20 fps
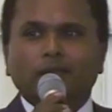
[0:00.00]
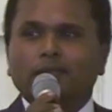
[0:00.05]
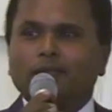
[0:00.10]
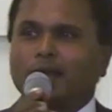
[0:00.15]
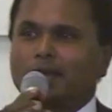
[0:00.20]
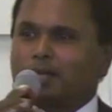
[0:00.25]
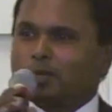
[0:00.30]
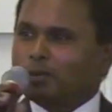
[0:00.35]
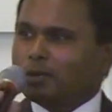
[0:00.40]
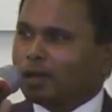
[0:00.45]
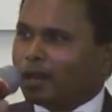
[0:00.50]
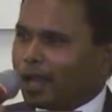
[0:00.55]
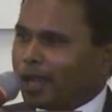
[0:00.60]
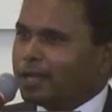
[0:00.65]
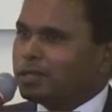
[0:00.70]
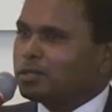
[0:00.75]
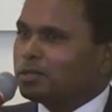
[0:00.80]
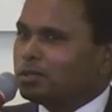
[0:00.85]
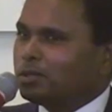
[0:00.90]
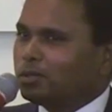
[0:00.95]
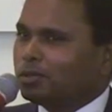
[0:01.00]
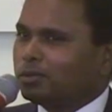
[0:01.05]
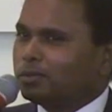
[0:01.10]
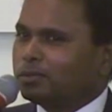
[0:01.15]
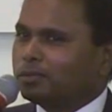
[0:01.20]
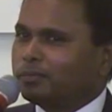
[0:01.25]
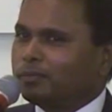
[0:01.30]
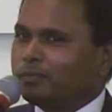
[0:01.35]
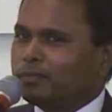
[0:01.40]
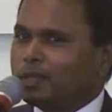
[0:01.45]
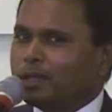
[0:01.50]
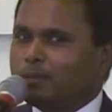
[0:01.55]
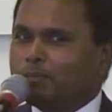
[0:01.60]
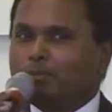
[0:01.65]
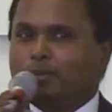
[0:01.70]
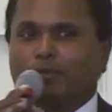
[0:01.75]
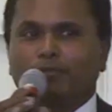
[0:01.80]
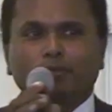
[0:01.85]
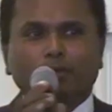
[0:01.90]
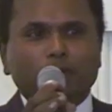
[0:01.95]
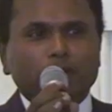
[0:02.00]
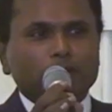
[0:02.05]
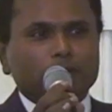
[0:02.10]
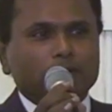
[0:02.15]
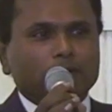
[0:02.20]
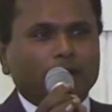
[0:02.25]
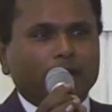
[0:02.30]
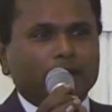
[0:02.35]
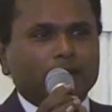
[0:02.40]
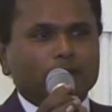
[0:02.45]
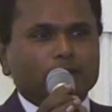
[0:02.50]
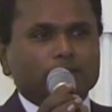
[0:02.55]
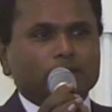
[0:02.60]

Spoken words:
that you would like to do before you die?